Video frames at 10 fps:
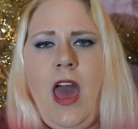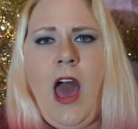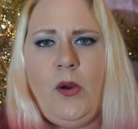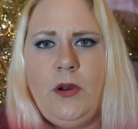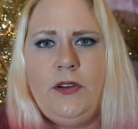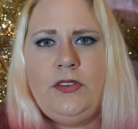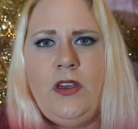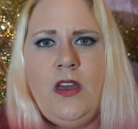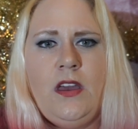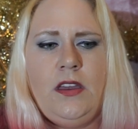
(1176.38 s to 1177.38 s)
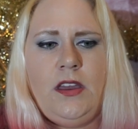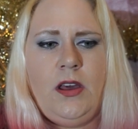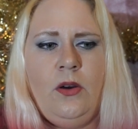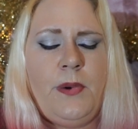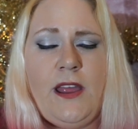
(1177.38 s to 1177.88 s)
hours, you
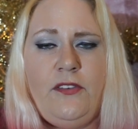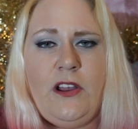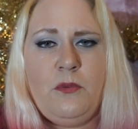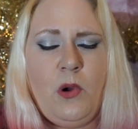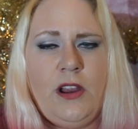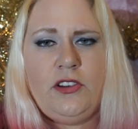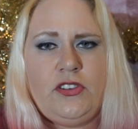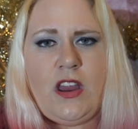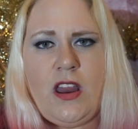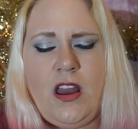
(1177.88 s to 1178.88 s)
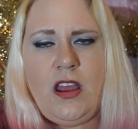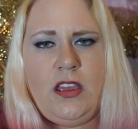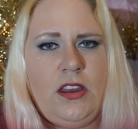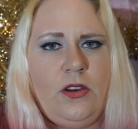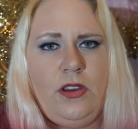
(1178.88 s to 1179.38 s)
know. But if you're more interested in it,
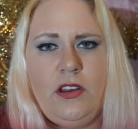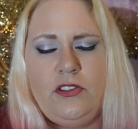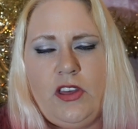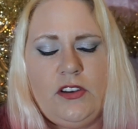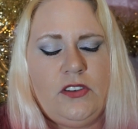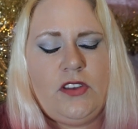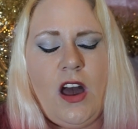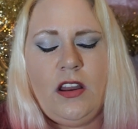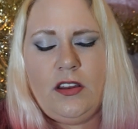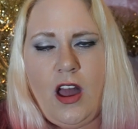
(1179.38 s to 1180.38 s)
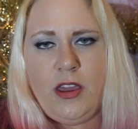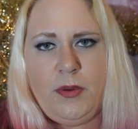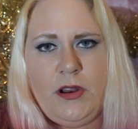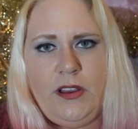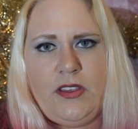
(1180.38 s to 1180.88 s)
you know, you can, there's a ton of
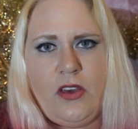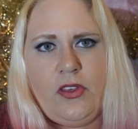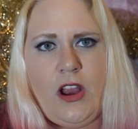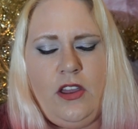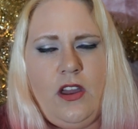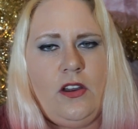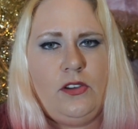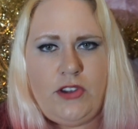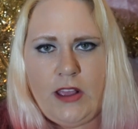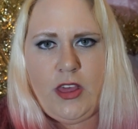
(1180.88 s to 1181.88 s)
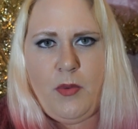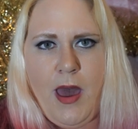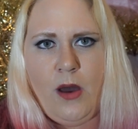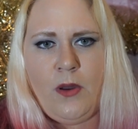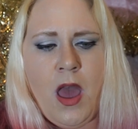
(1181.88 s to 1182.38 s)
documentaries out there. You can go check them
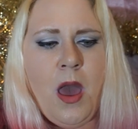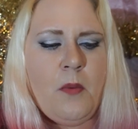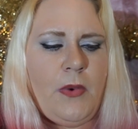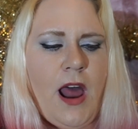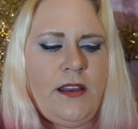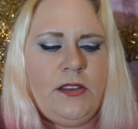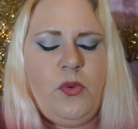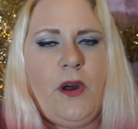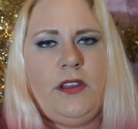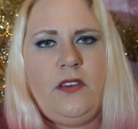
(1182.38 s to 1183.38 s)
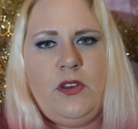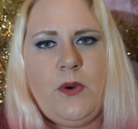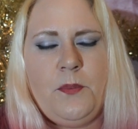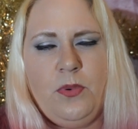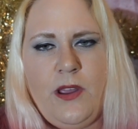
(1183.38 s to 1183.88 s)
out. But I just want to give you
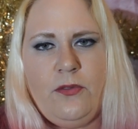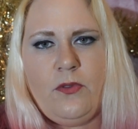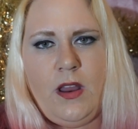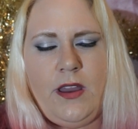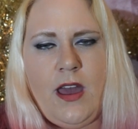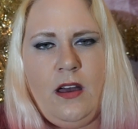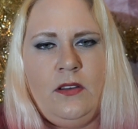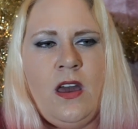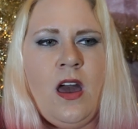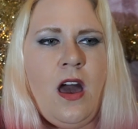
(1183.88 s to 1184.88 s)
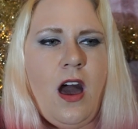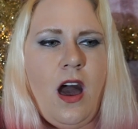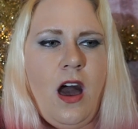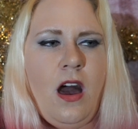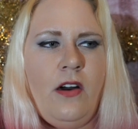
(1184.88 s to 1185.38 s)
a brief rundown
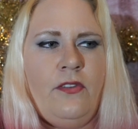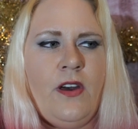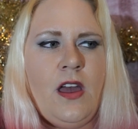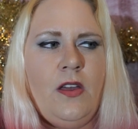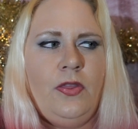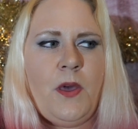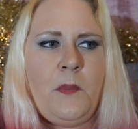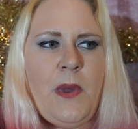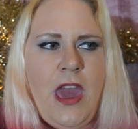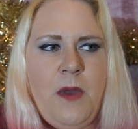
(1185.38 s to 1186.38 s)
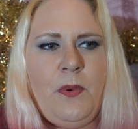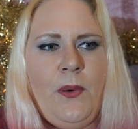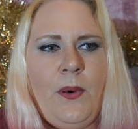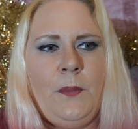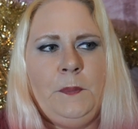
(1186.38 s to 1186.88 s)
of the
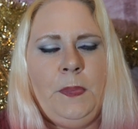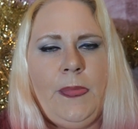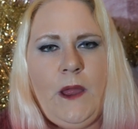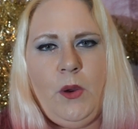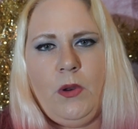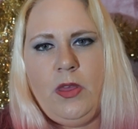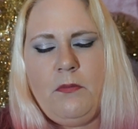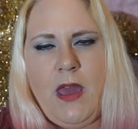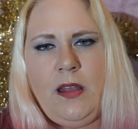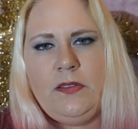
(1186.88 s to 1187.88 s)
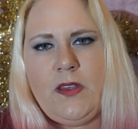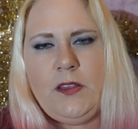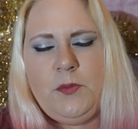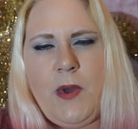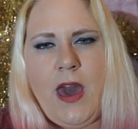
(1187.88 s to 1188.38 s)
people who were the main
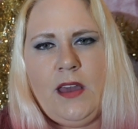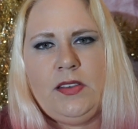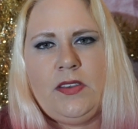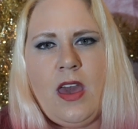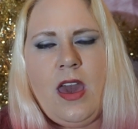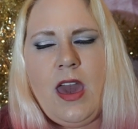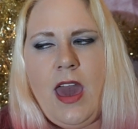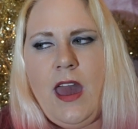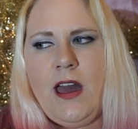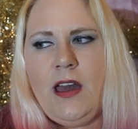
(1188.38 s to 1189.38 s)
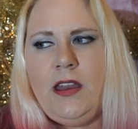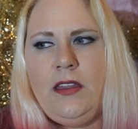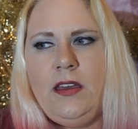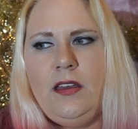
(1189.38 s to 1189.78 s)
suspects and